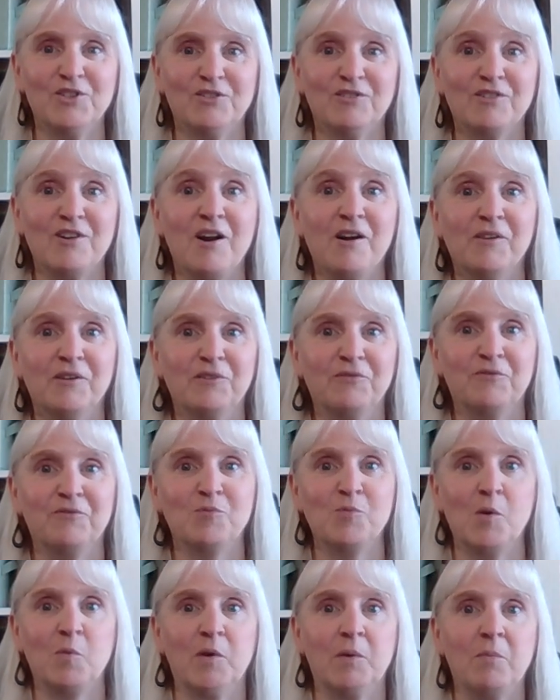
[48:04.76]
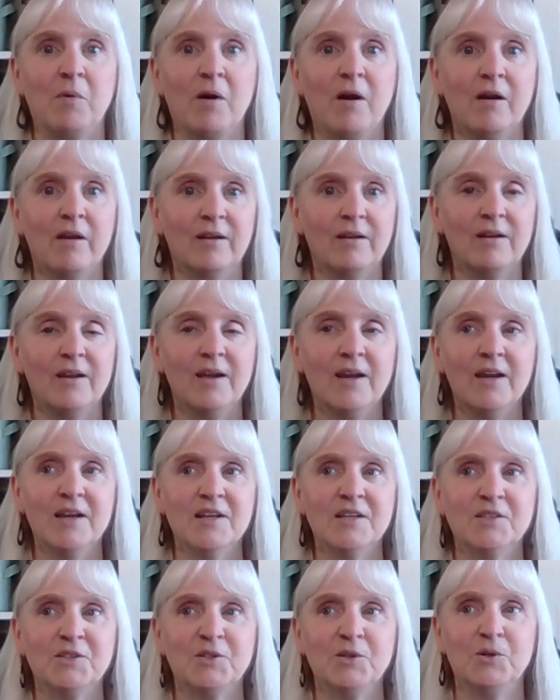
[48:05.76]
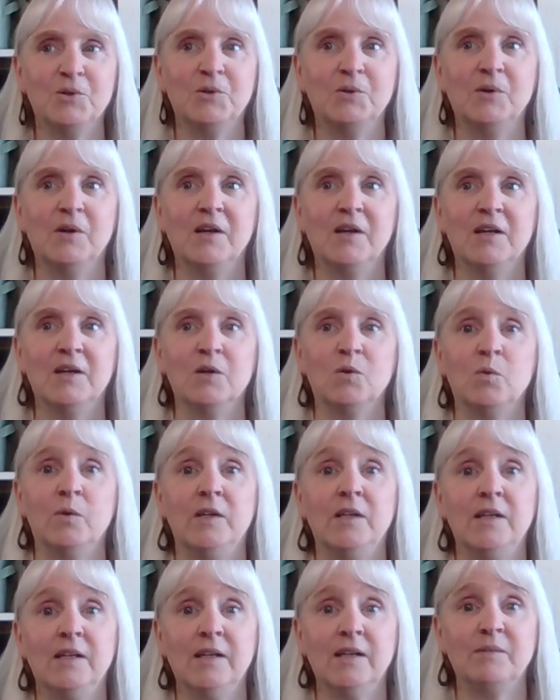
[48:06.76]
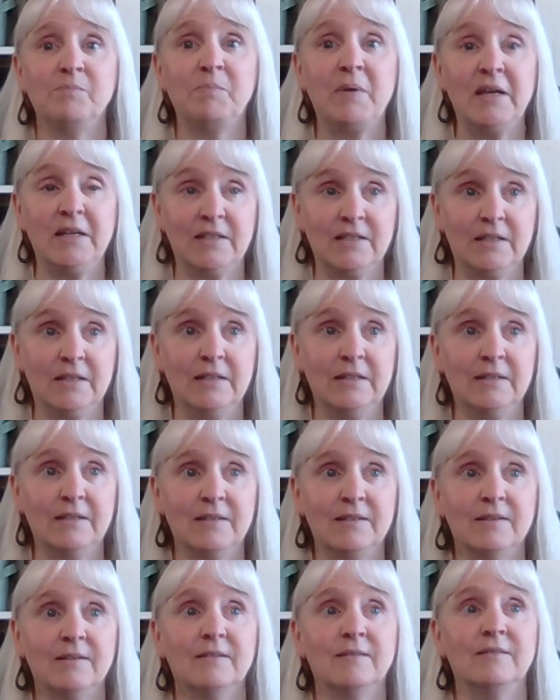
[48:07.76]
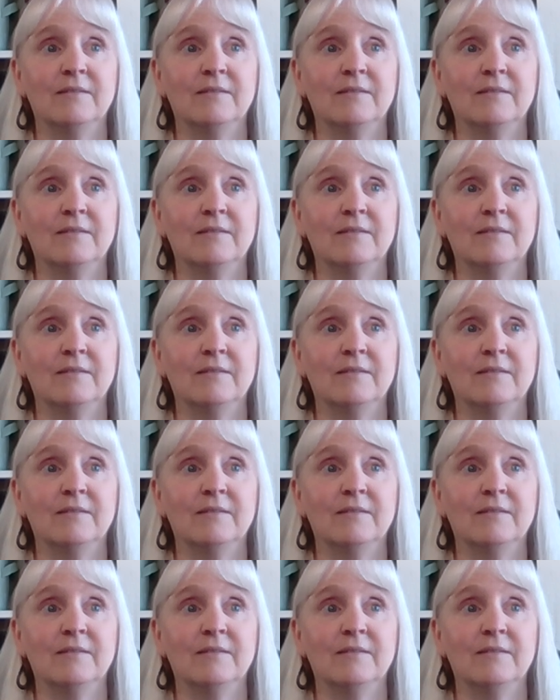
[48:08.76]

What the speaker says: color from when we bought it. So we painted it.